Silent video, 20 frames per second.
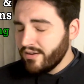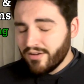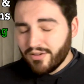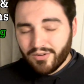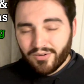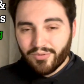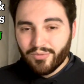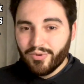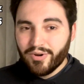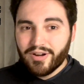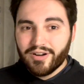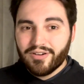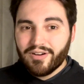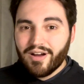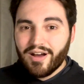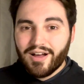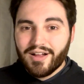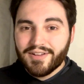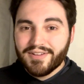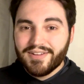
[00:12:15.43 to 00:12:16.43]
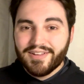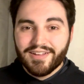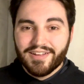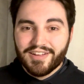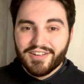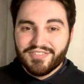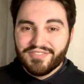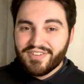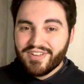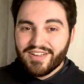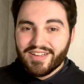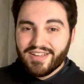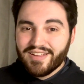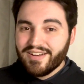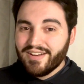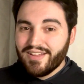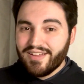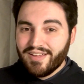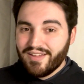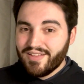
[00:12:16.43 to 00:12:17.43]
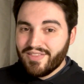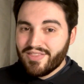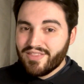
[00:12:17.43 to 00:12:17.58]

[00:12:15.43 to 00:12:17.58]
We're all living in